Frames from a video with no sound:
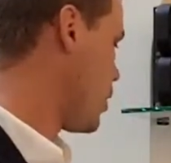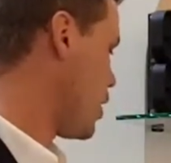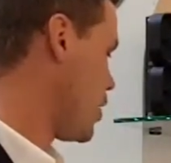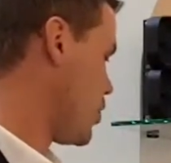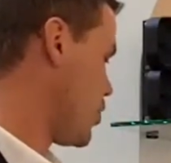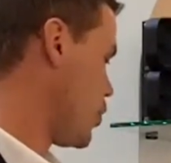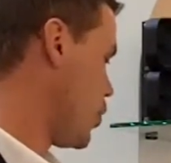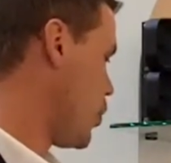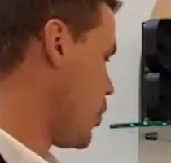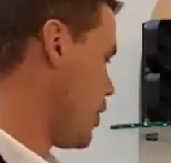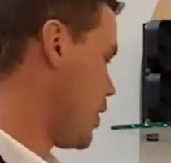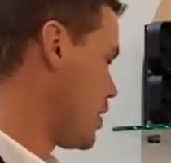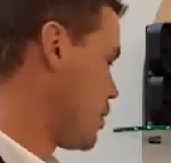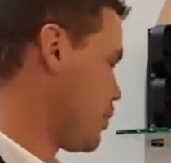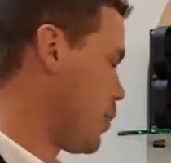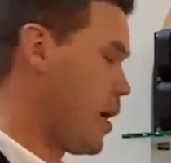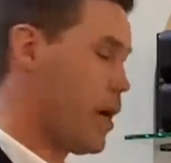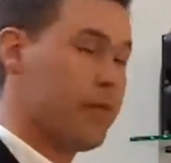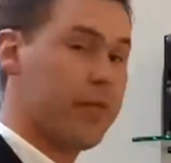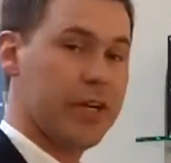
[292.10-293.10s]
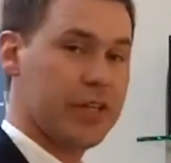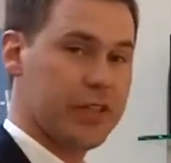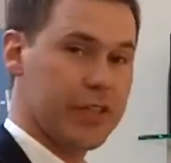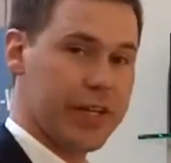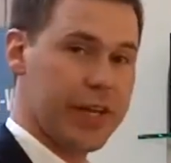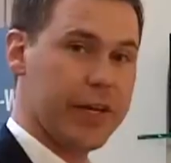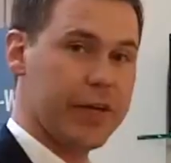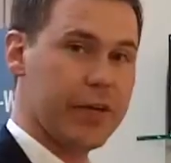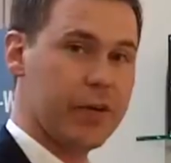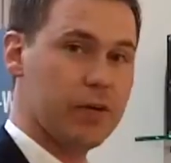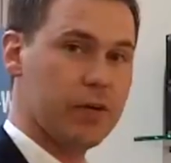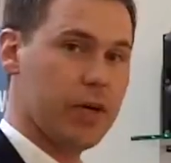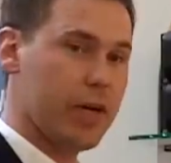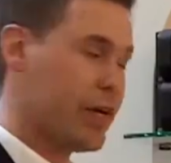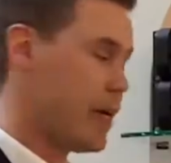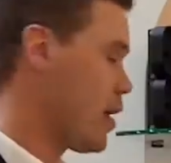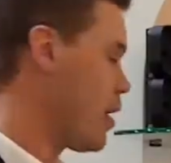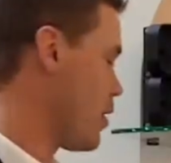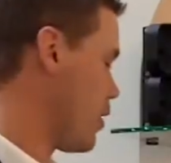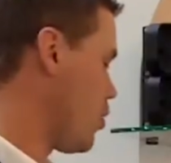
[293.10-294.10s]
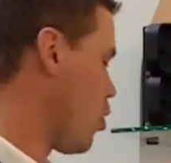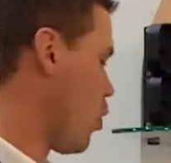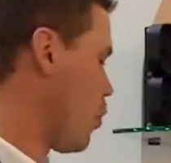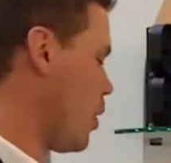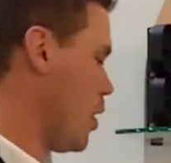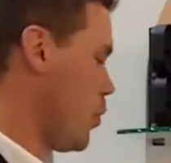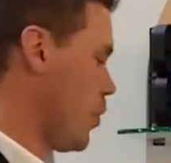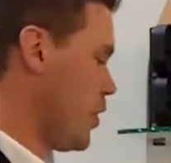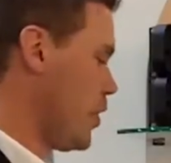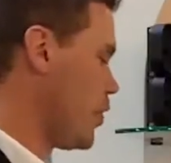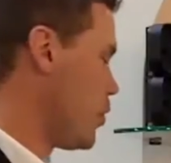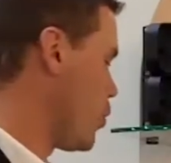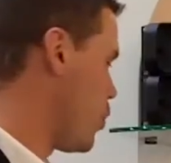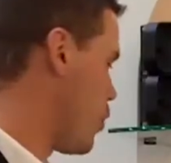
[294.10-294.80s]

to show you this parametric EQ, and normally when you do a